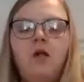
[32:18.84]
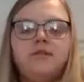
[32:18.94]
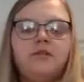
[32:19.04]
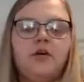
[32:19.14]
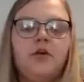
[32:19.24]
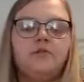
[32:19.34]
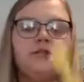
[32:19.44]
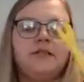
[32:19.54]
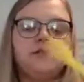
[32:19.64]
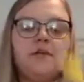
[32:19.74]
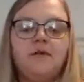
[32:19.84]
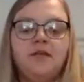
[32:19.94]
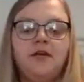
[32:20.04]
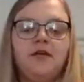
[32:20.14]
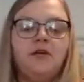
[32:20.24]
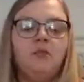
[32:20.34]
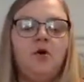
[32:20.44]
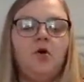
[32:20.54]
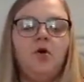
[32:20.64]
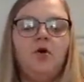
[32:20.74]
So next time I'm going to get a
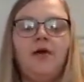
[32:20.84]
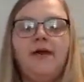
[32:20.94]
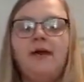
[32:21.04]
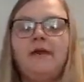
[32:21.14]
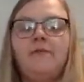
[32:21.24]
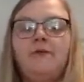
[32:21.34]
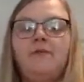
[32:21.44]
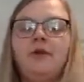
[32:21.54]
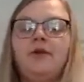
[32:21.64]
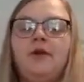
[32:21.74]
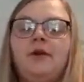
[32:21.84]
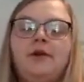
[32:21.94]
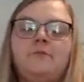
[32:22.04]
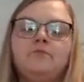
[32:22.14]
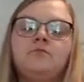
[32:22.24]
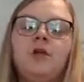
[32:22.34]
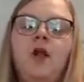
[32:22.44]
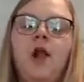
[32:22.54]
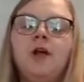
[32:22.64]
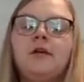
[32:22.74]
bowl and I'm going to put it on,
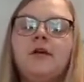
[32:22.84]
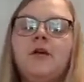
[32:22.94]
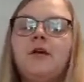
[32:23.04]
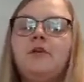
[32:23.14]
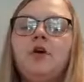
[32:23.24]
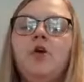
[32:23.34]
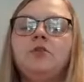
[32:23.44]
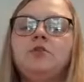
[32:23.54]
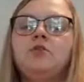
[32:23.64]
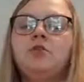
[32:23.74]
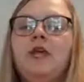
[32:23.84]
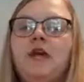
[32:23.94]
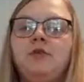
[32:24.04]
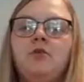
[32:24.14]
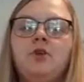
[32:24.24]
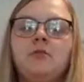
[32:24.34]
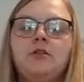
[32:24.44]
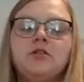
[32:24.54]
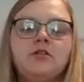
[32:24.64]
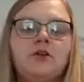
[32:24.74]
you know, the old school candle
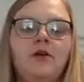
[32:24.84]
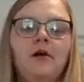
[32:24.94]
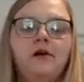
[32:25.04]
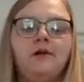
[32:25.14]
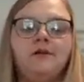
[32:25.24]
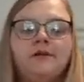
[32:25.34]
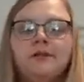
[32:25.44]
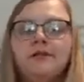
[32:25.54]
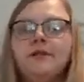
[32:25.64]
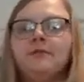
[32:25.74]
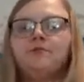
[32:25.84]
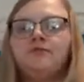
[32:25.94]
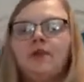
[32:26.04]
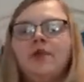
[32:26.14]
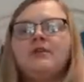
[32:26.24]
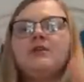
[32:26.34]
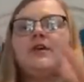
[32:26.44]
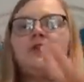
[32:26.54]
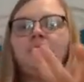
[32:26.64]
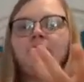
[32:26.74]
warmers. They used to
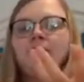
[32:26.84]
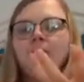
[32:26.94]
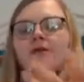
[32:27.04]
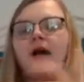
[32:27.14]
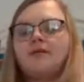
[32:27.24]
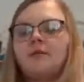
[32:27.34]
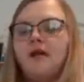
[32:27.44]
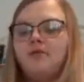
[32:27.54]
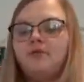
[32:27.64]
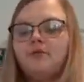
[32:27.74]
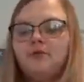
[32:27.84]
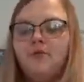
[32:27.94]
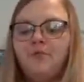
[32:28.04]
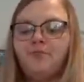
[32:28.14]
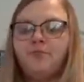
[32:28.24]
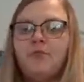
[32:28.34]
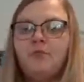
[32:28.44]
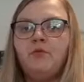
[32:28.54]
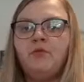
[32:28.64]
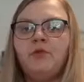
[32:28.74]
heat up like the glass candles
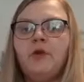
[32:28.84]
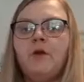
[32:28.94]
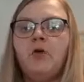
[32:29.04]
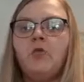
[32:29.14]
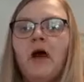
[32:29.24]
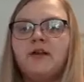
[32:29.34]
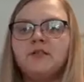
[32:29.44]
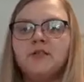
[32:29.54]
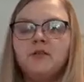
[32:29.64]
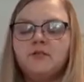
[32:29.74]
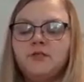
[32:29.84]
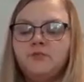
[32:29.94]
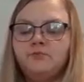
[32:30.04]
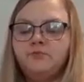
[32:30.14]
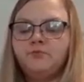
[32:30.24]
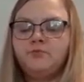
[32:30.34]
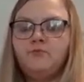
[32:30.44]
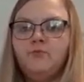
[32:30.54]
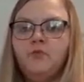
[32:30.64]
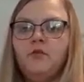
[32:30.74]
before they came out with wax cubes.
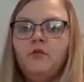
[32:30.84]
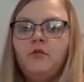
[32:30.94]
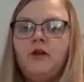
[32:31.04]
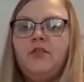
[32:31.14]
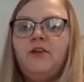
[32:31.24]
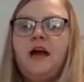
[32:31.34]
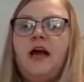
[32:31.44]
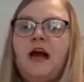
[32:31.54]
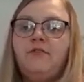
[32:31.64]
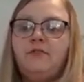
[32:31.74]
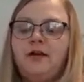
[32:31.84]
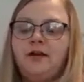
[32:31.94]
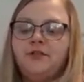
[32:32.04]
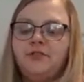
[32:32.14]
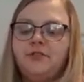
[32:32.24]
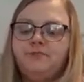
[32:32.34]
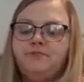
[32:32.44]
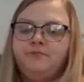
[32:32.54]
I think I have one actually.